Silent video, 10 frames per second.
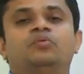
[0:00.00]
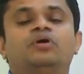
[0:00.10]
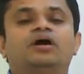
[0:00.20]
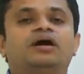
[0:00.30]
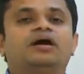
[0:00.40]

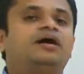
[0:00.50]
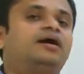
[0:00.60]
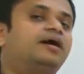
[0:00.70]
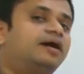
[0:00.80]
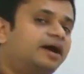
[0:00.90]
have
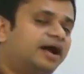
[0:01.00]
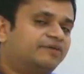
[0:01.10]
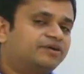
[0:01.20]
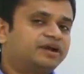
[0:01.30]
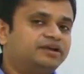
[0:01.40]

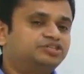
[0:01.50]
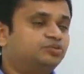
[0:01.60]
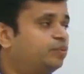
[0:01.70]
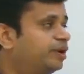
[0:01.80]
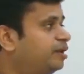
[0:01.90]
a
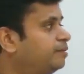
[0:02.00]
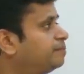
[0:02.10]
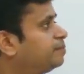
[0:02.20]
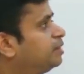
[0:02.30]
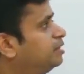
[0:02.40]
condition where